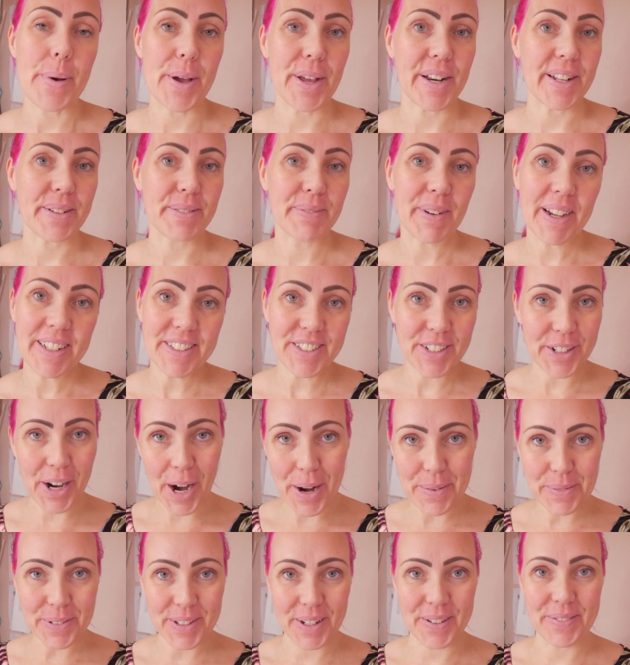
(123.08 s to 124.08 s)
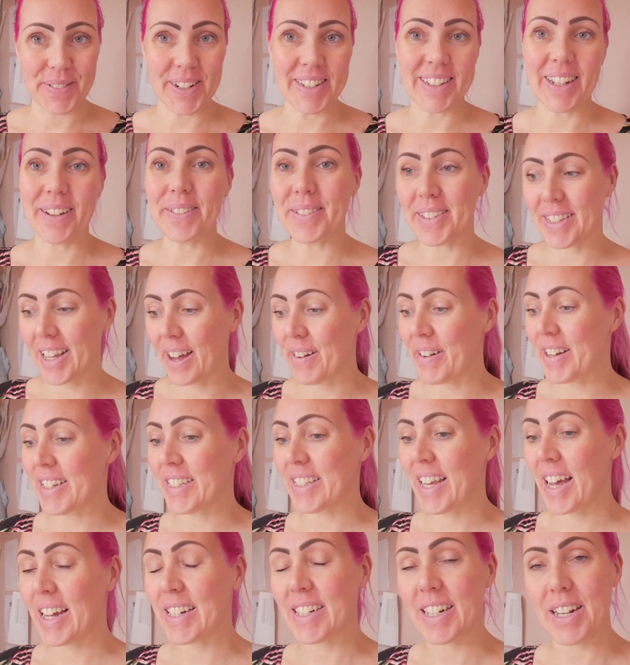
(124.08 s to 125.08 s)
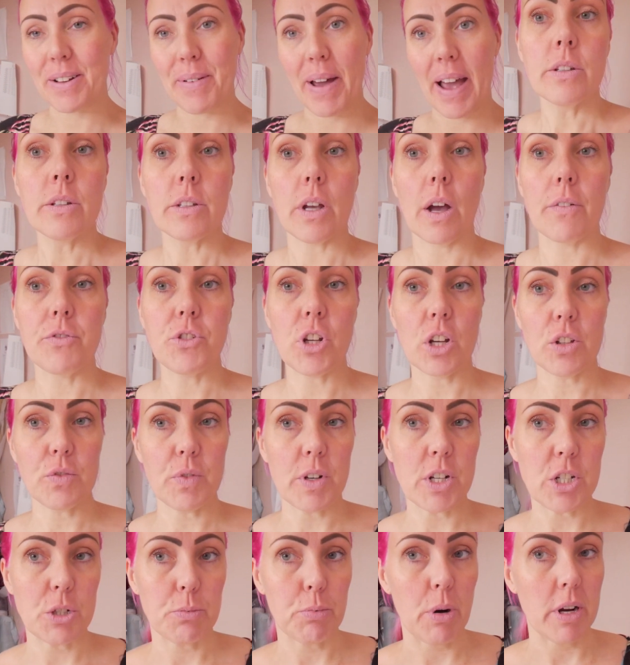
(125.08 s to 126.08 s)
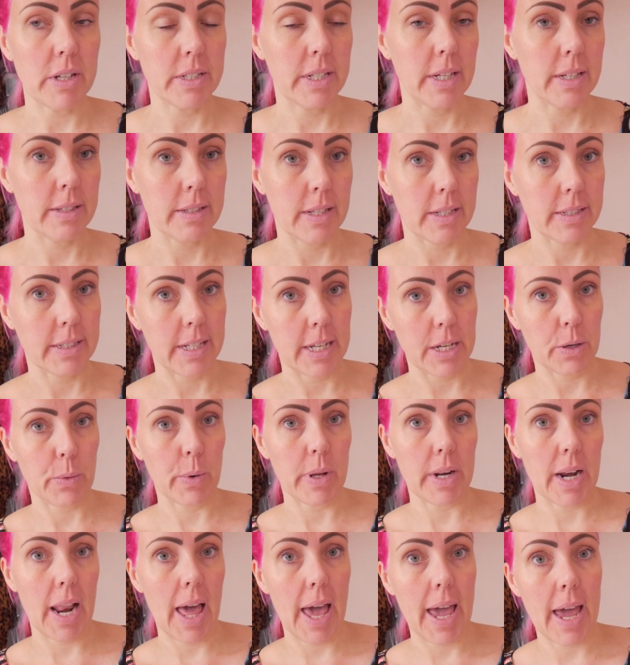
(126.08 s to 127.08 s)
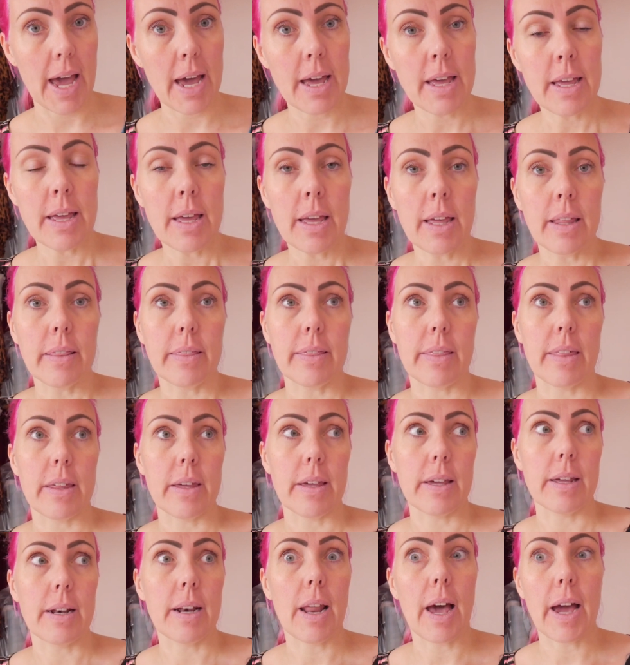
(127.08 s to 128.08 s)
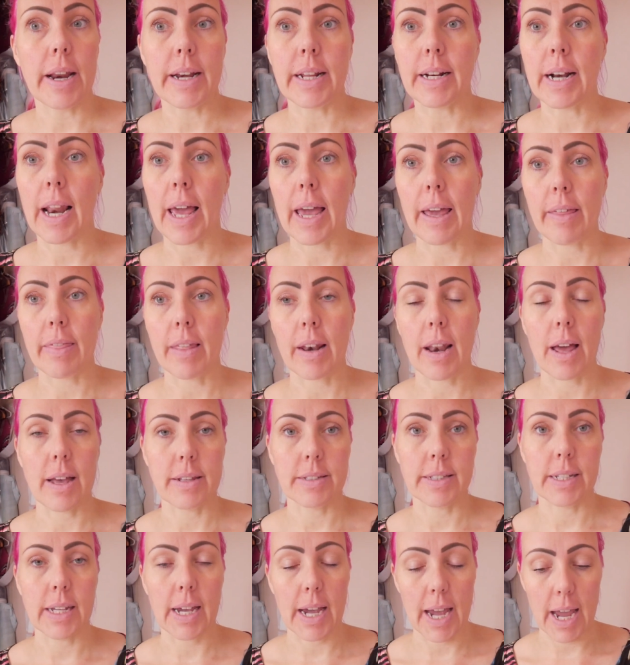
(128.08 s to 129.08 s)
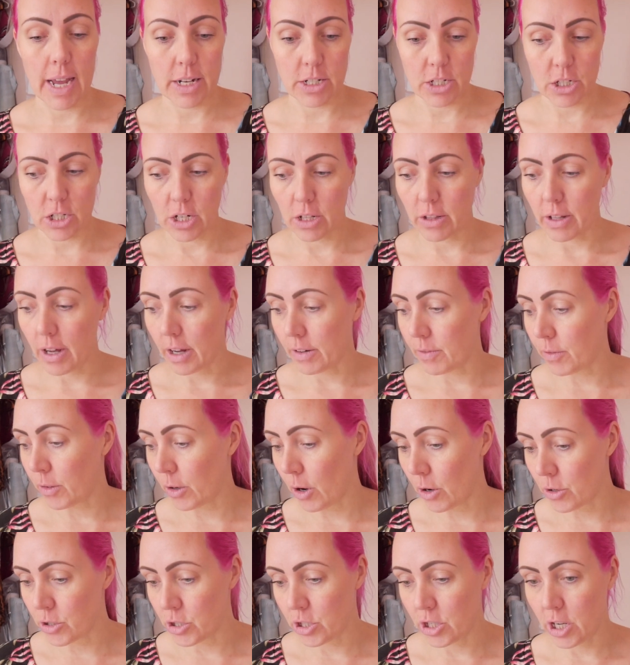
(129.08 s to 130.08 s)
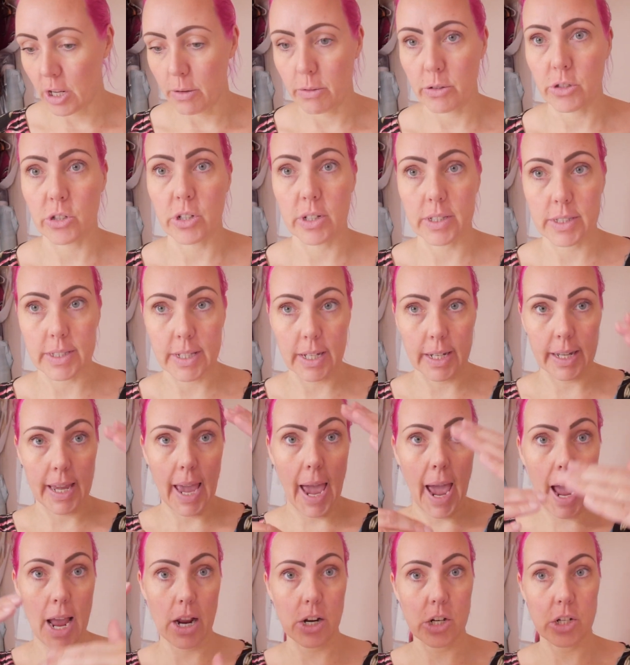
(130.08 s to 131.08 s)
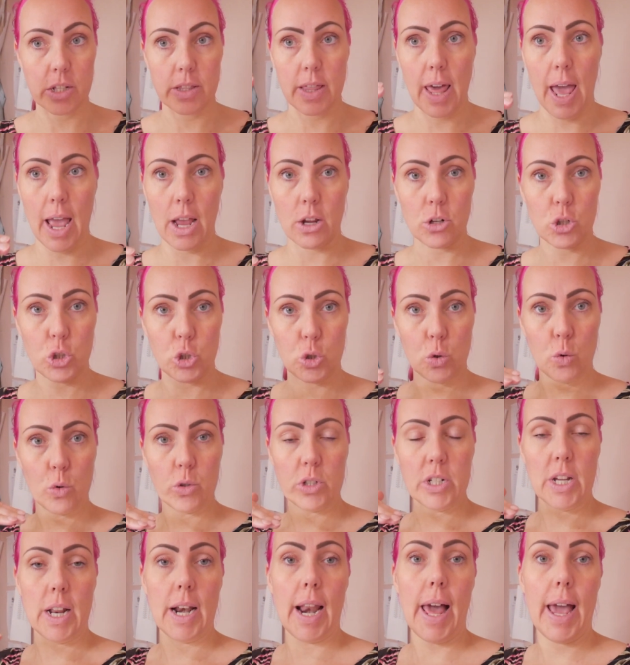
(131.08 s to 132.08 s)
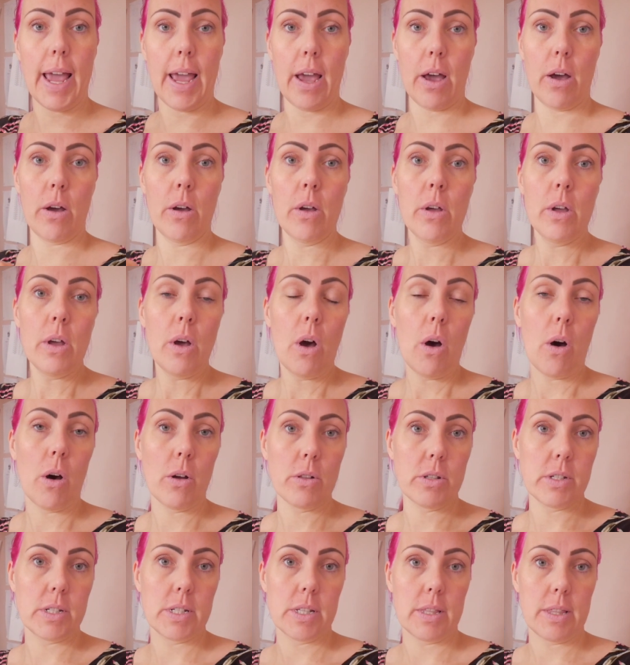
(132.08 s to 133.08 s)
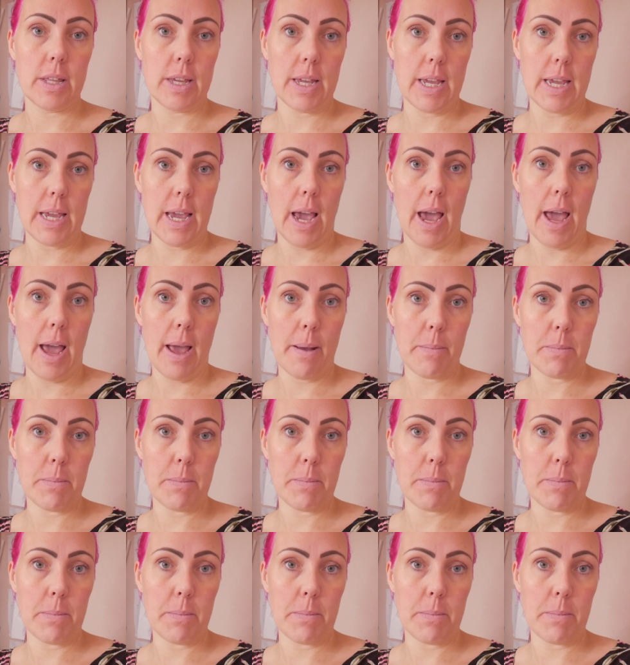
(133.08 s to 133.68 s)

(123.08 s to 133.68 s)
putting my stripes on, which I'm so excited about. So I've just finished pressing the sequin layer. The lining layer, the last thing I had to do that I'd forgotten to do was just to catch that shorter layer onto the